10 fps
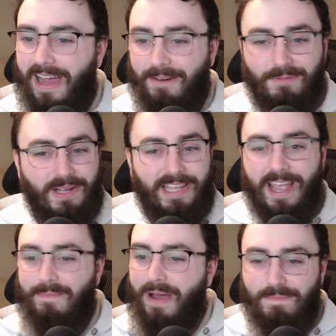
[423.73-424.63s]
I
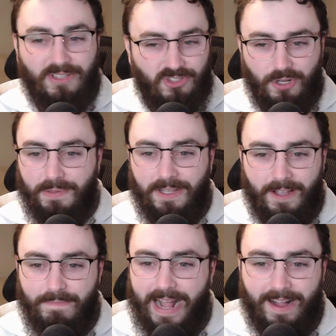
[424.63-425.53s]
really am. Might be stupid
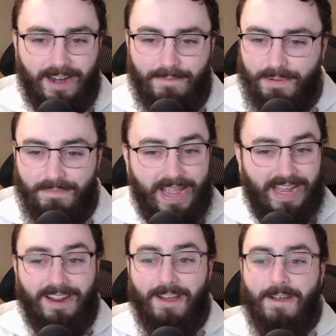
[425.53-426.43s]
looking back on it, but
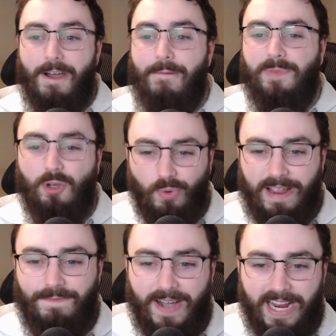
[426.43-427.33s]
man,
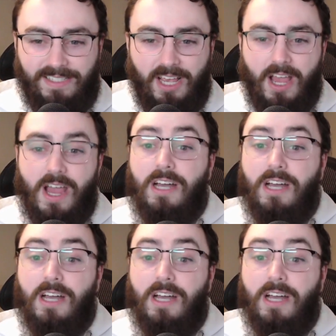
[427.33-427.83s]
great fights.